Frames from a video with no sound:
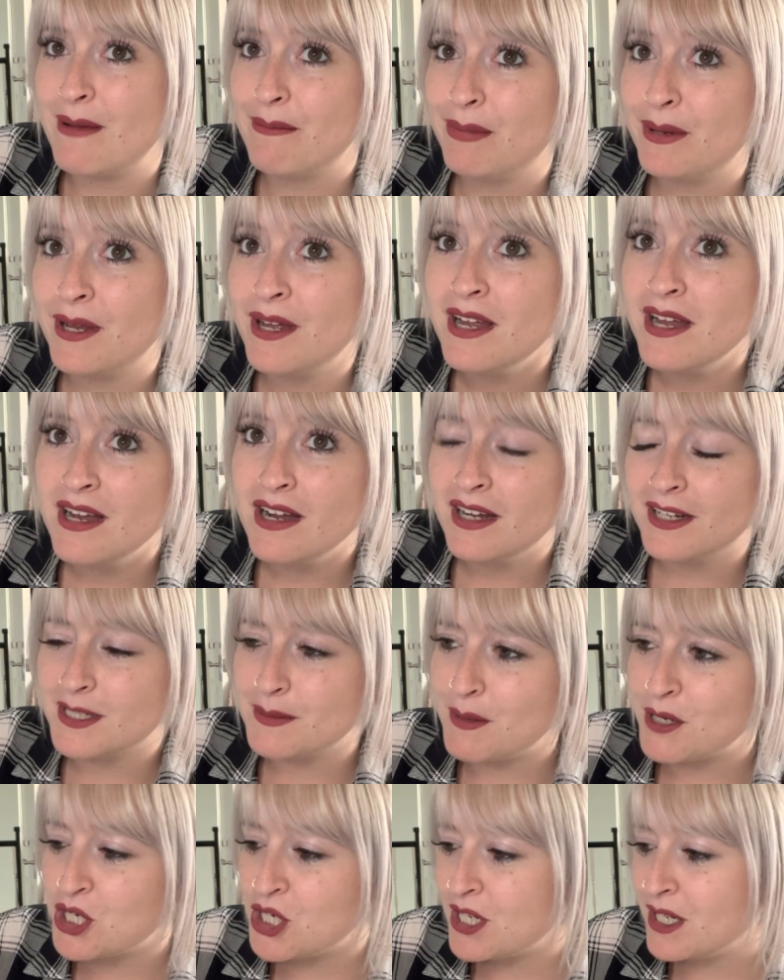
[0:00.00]
But
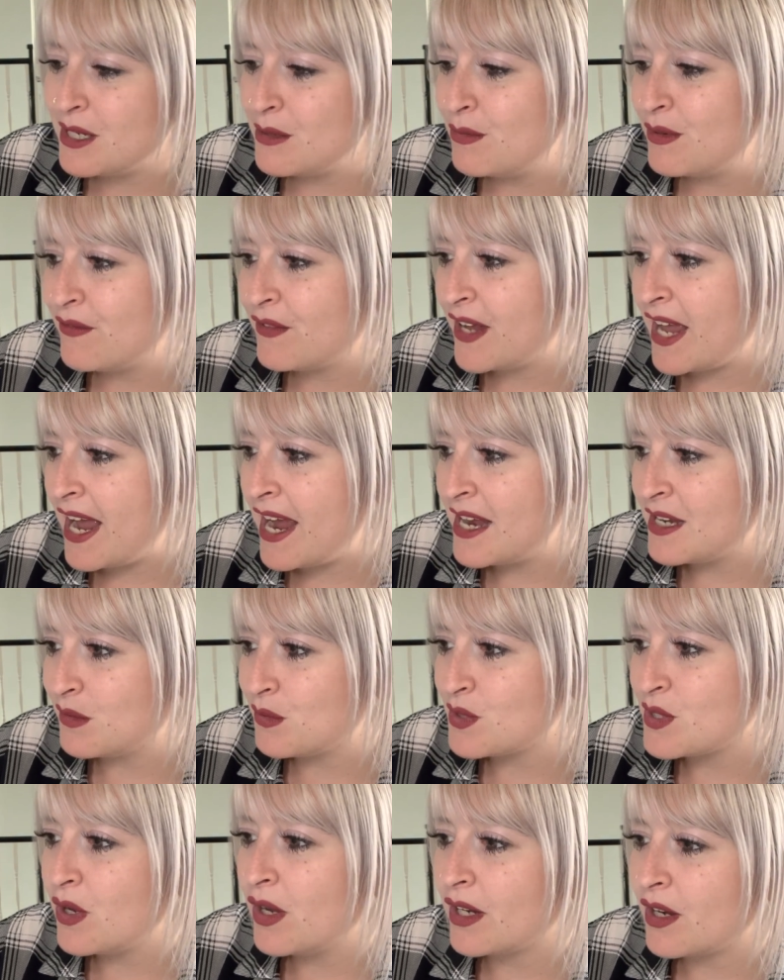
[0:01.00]
especially with
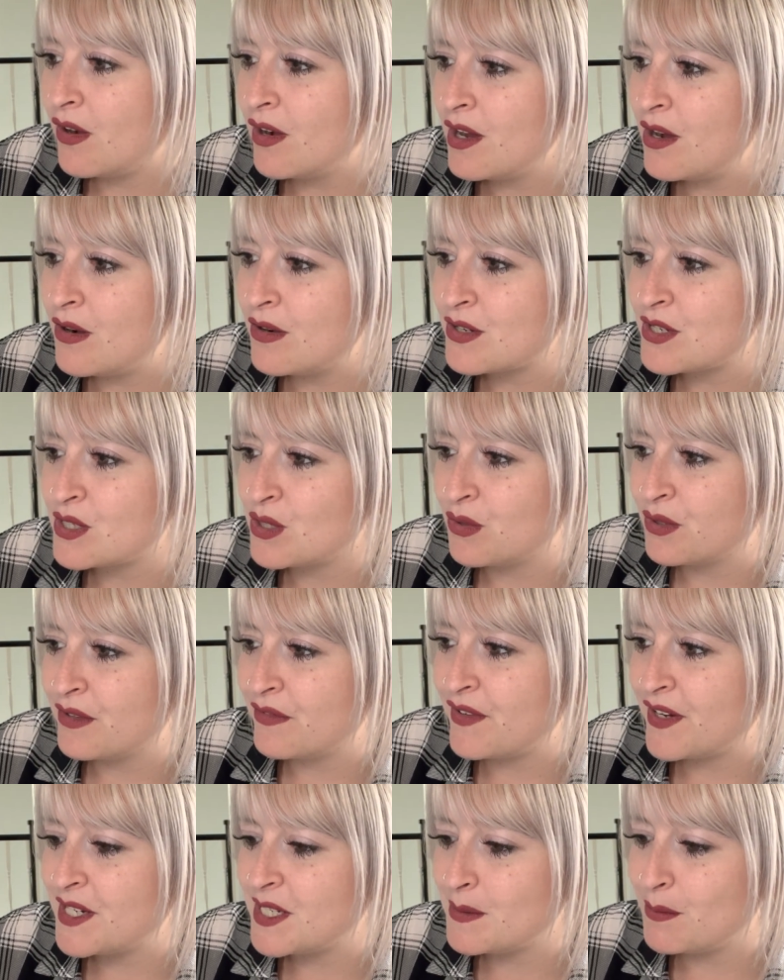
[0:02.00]
candles, like I asked on a
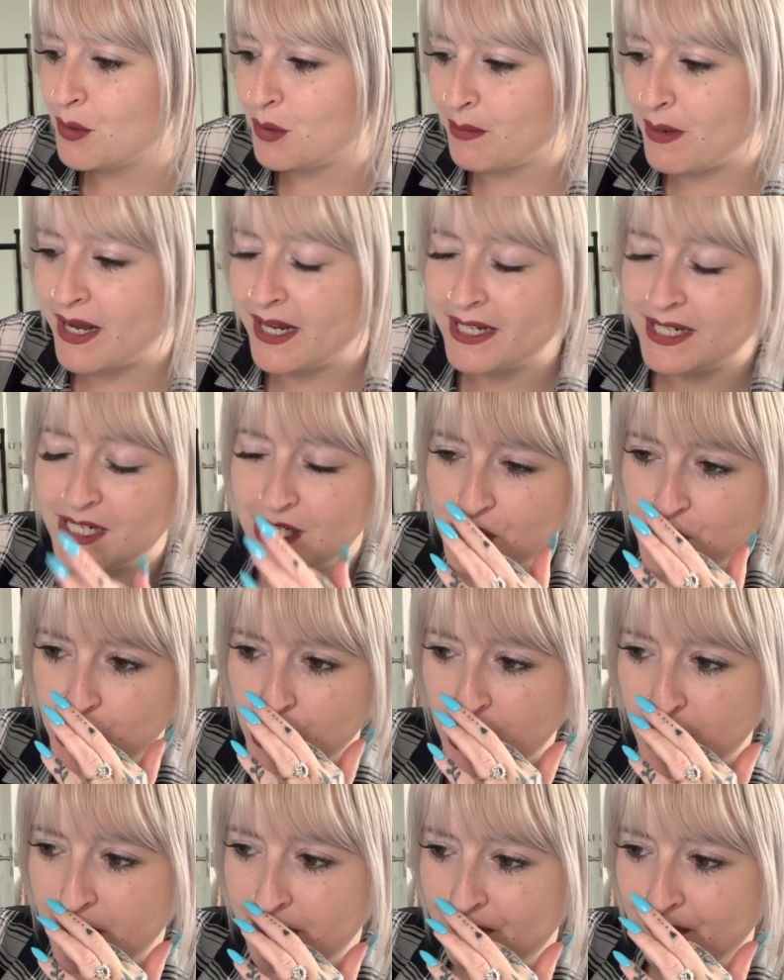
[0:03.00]
Facebook page
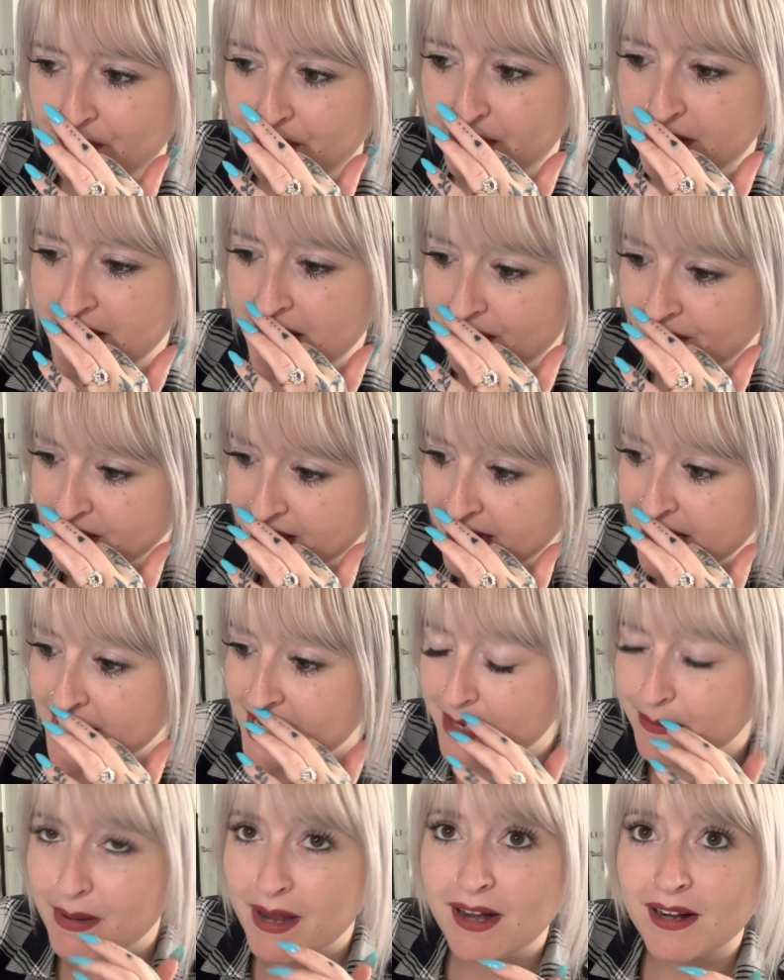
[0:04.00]
the other day
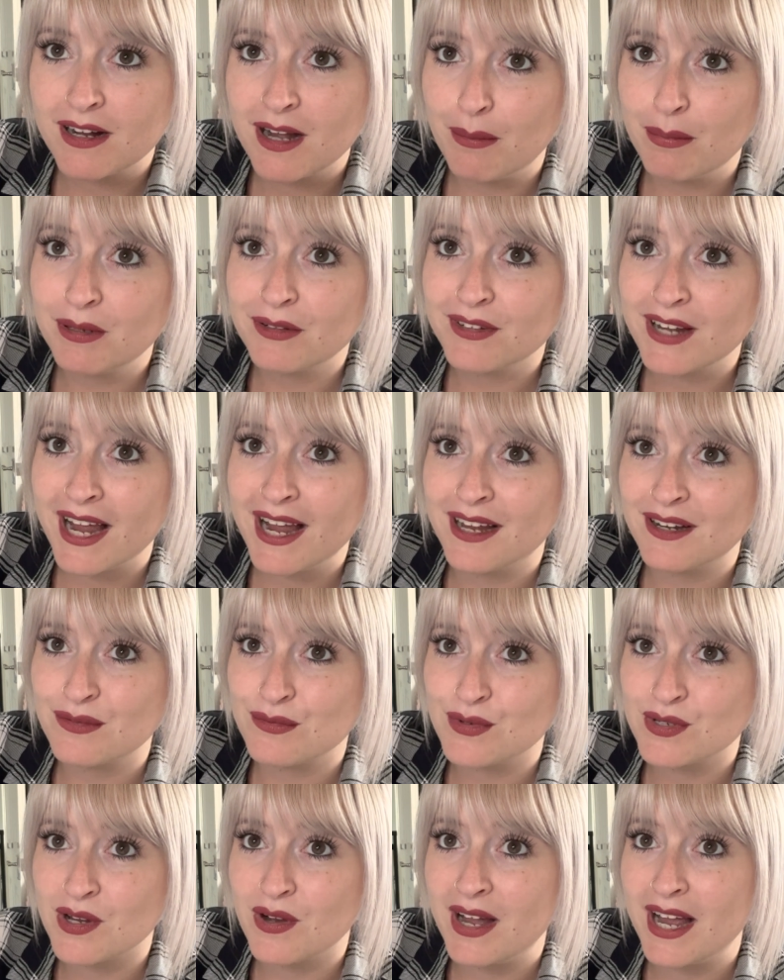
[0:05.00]
about a couple of
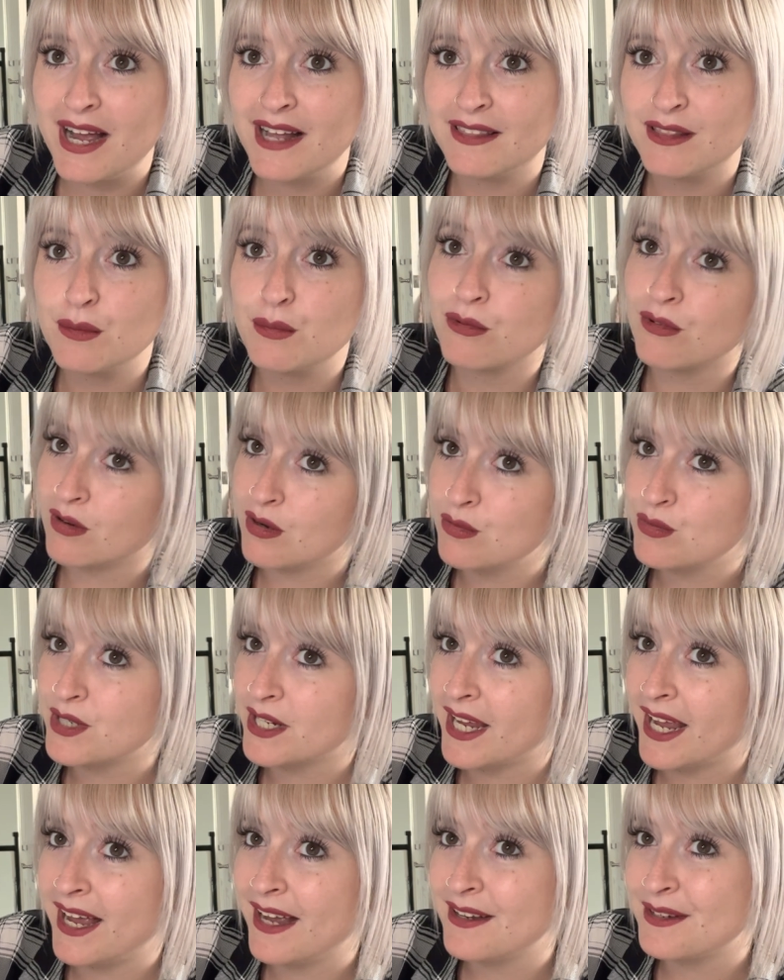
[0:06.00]
candles I had that were older
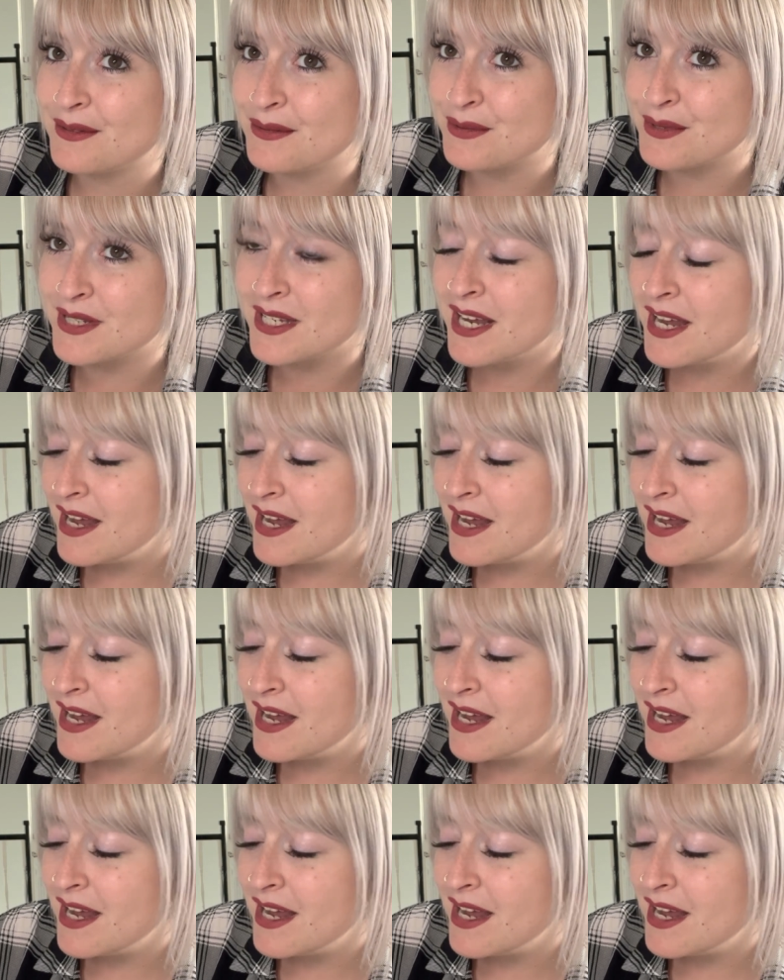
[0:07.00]
candles,